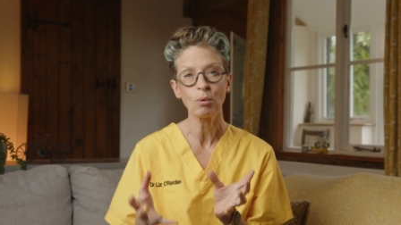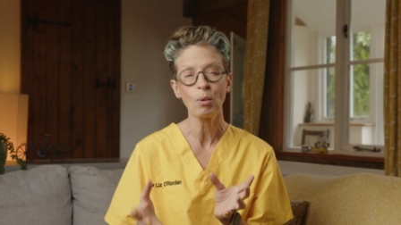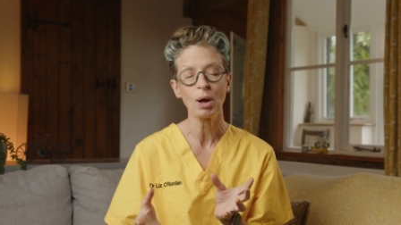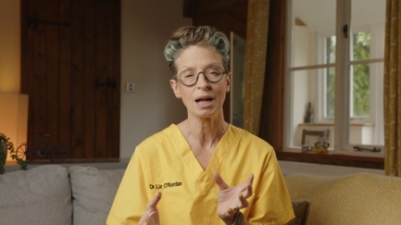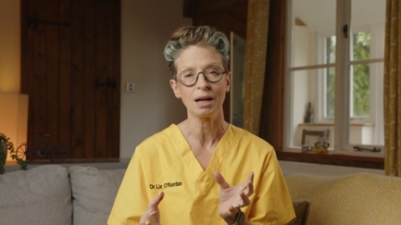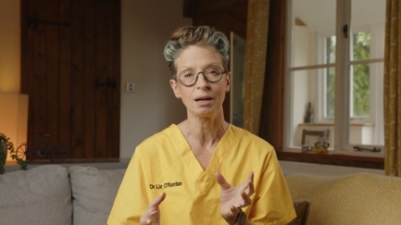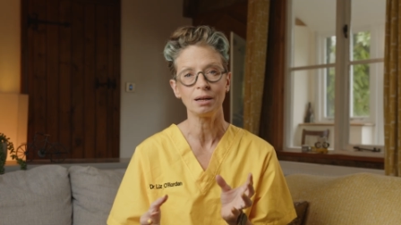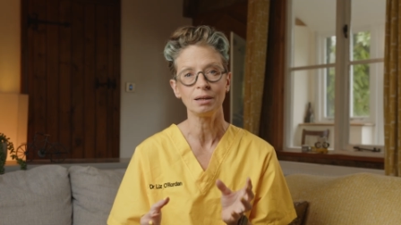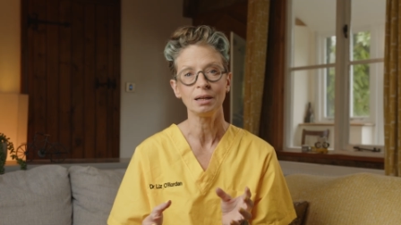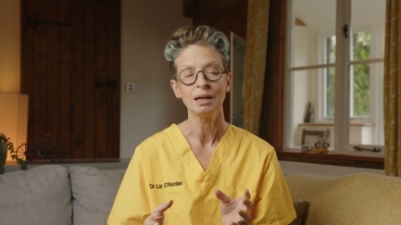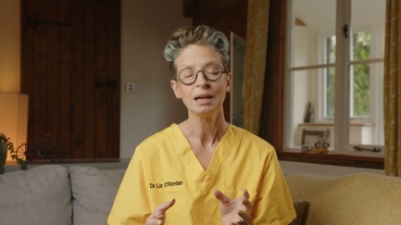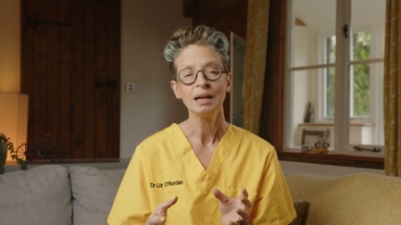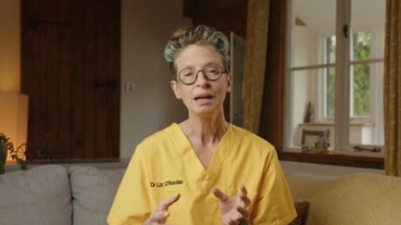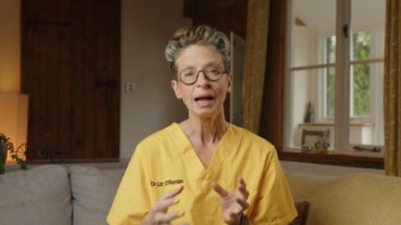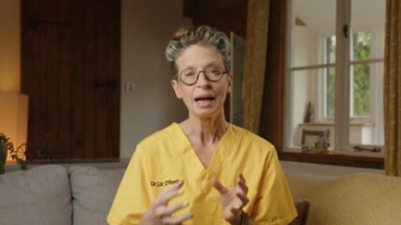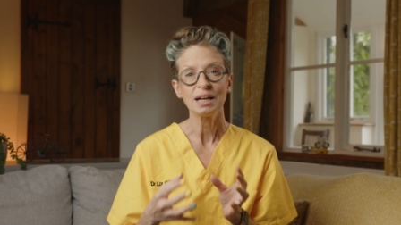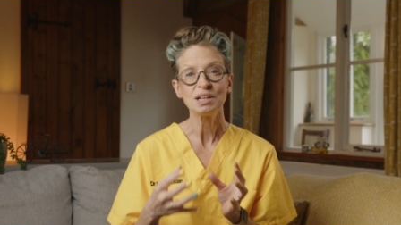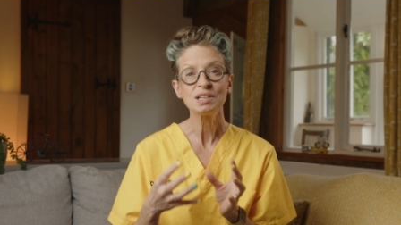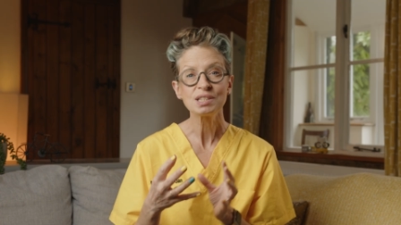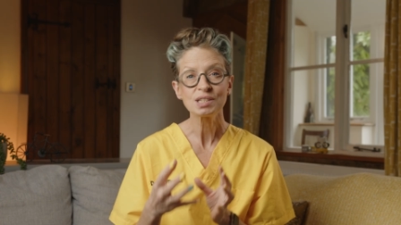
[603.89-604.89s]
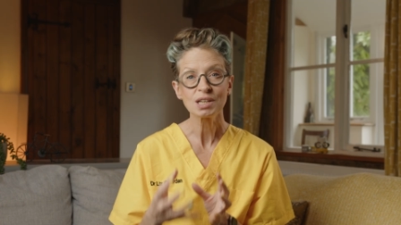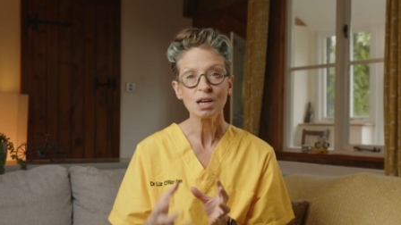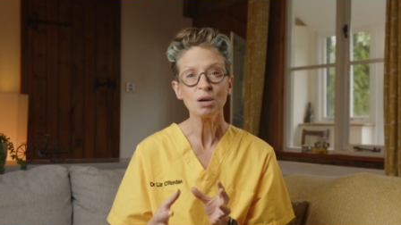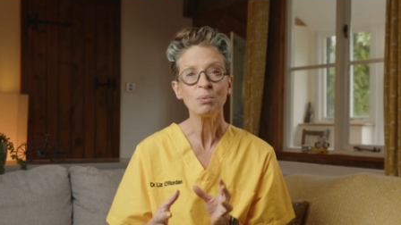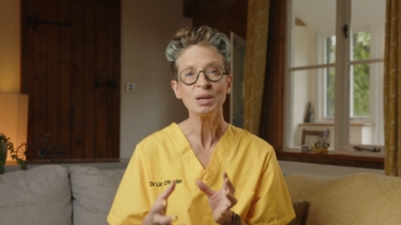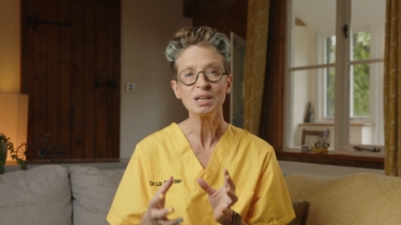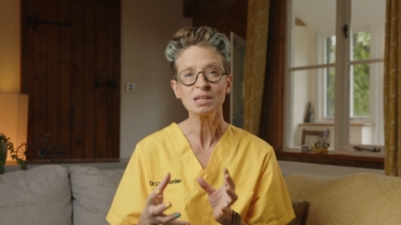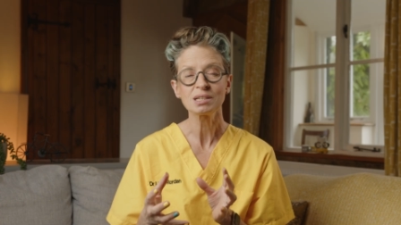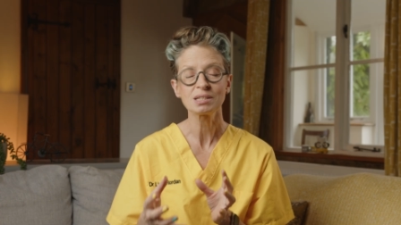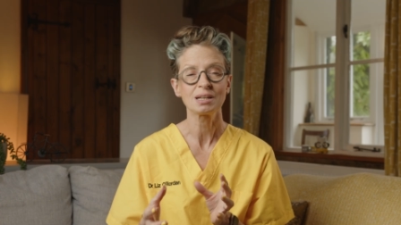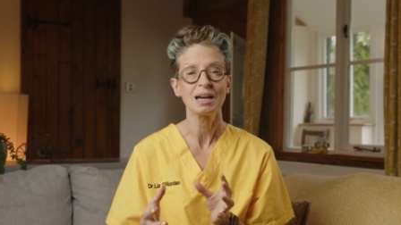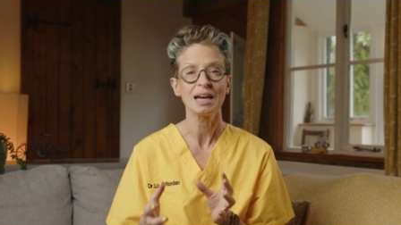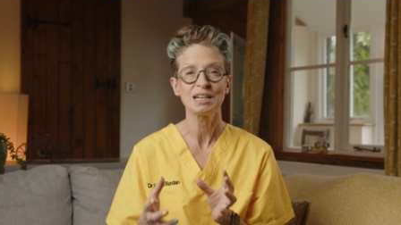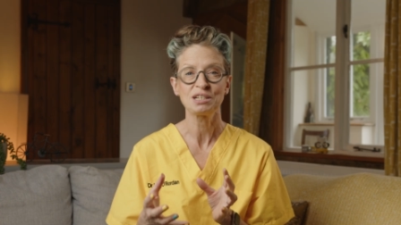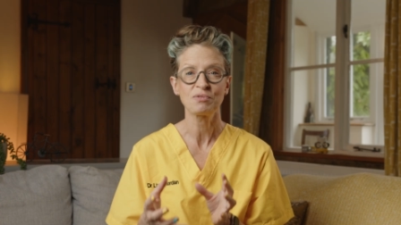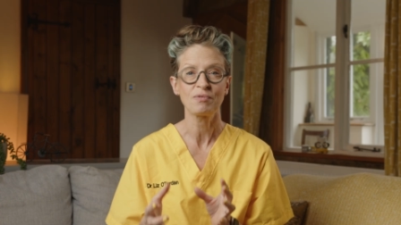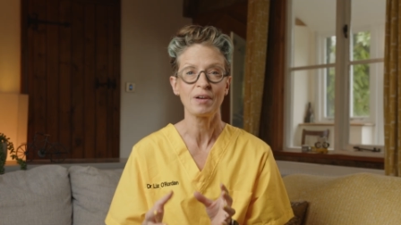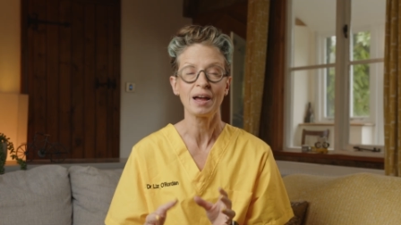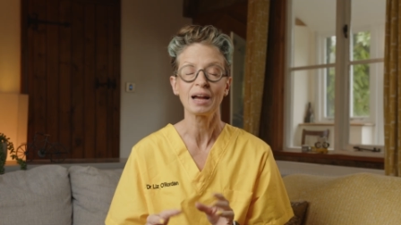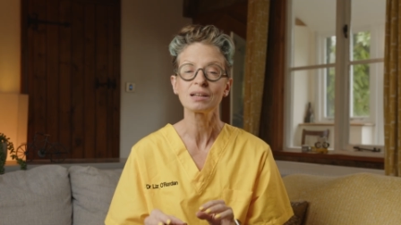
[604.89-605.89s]
well, and serious side
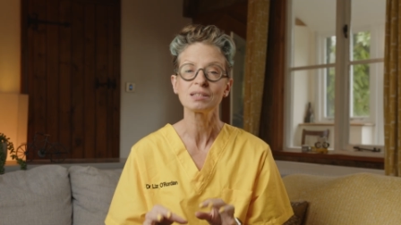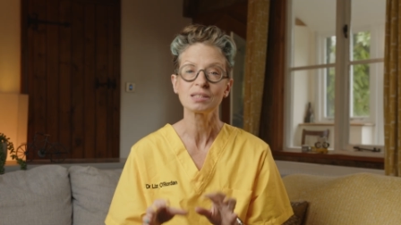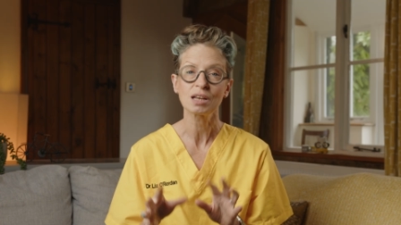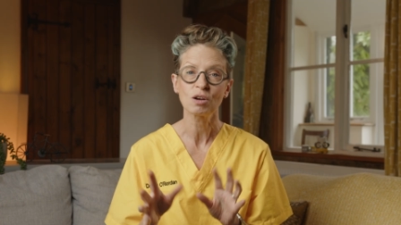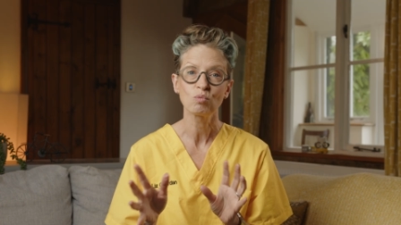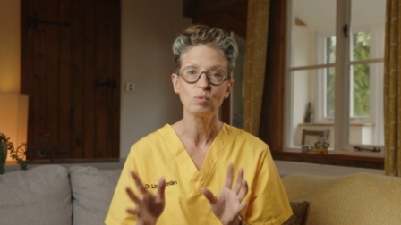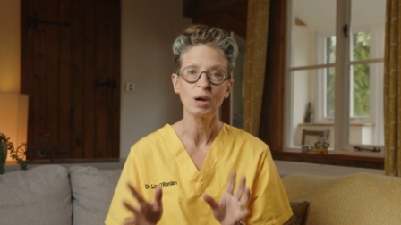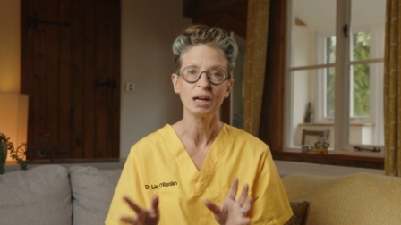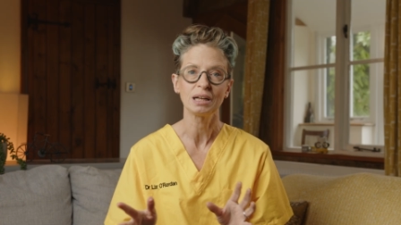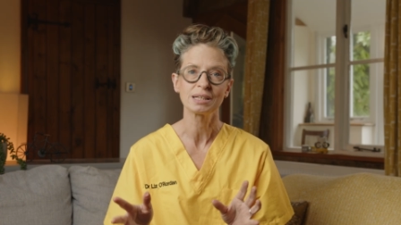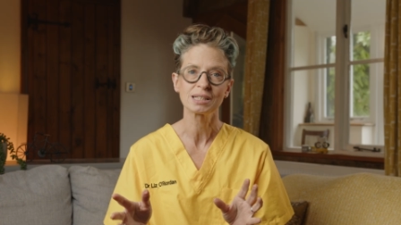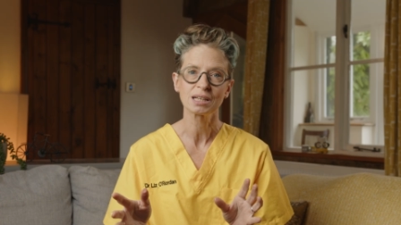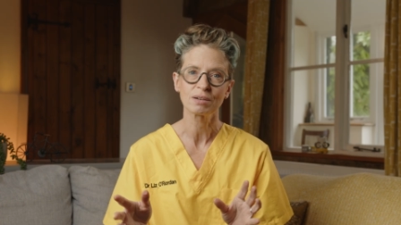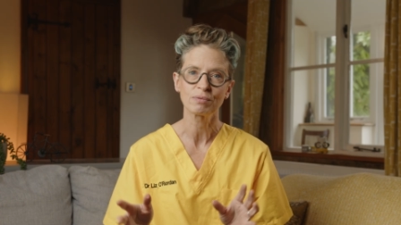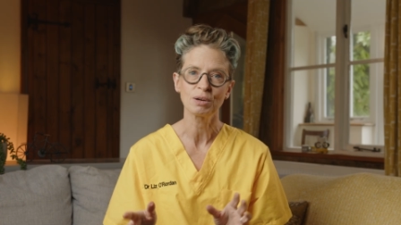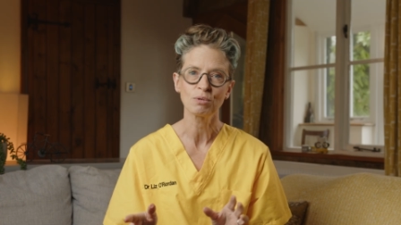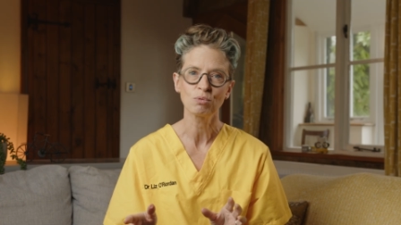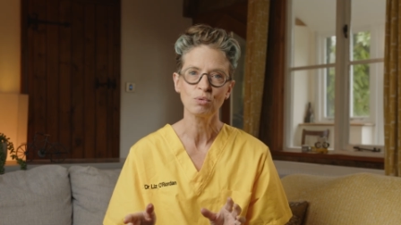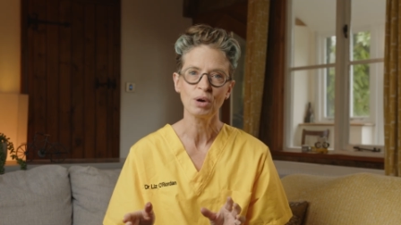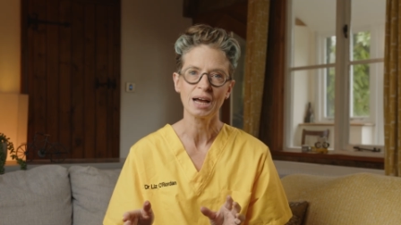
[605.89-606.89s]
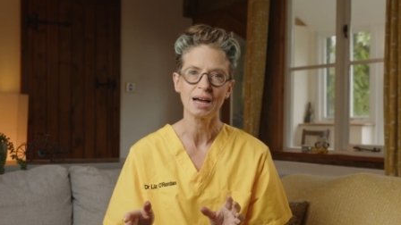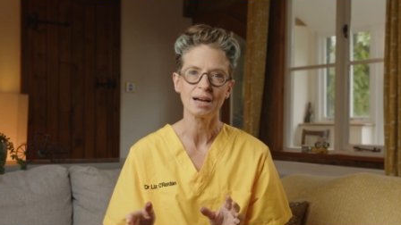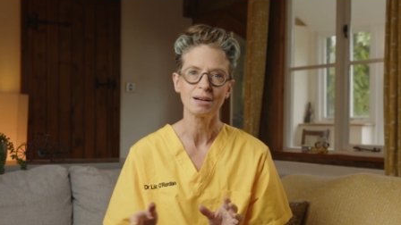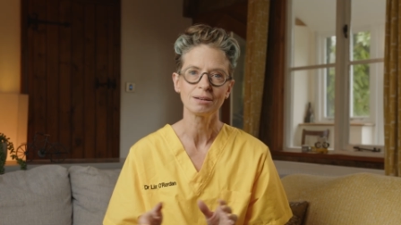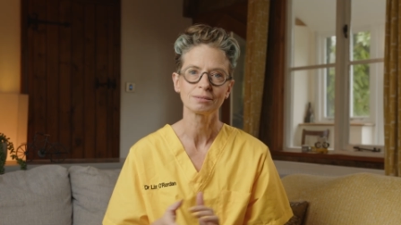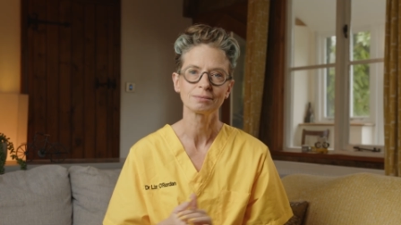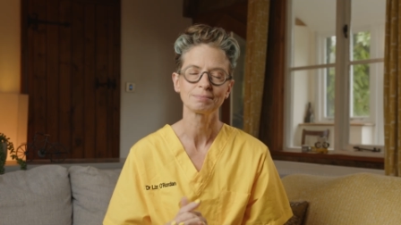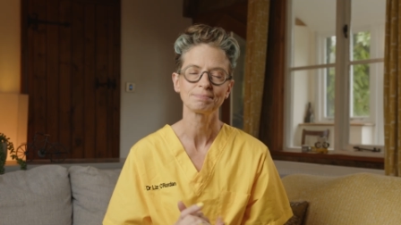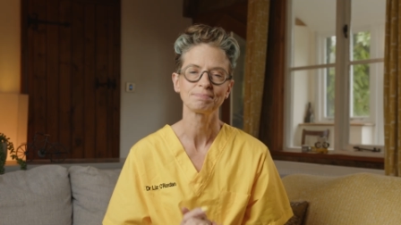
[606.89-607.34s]
effects are relatively rare.